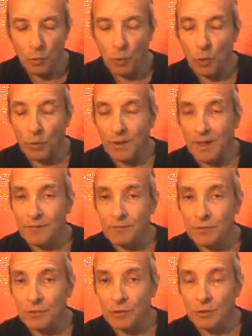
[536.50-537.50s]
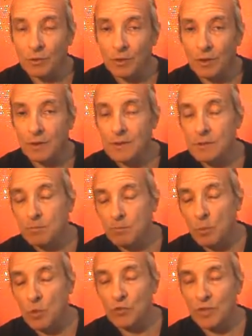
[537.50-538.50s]
What we have to do is
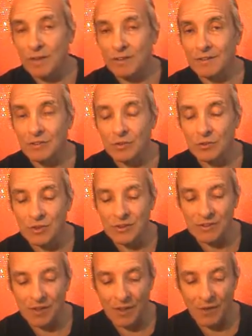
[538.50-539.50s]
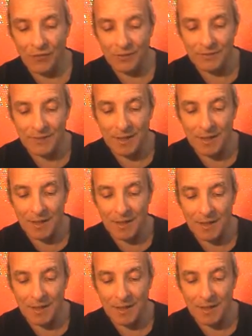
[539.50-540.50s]
move into this other
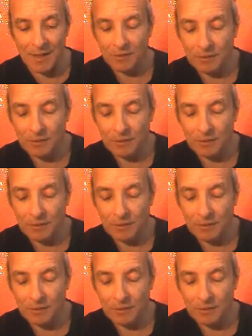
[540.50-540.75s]
dimension.